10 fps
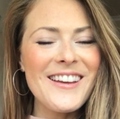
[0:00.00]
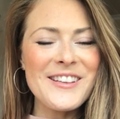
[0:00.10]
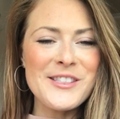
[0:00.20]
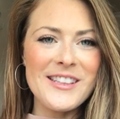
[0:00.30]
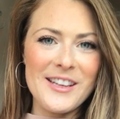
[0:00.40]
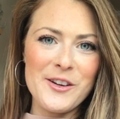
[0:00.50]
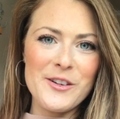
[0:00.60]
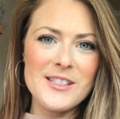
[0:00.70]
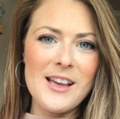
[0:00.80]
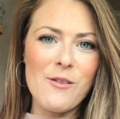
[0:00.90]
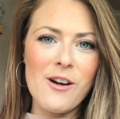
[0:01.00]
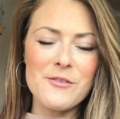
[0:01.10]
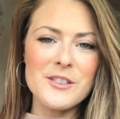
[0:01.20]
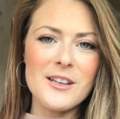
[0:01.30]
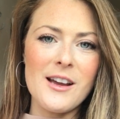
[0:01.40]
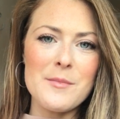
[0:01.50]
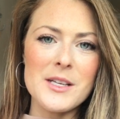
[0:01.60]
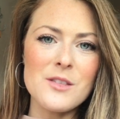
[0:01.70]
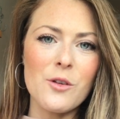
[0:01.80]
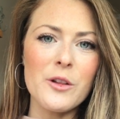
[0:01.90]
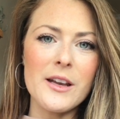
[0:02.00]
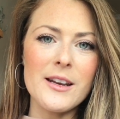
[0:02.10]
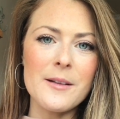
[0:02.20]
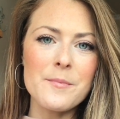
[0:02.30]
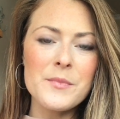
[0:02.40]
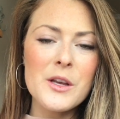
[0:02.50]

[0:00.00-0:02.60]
is to increase how often I'm exfoliating.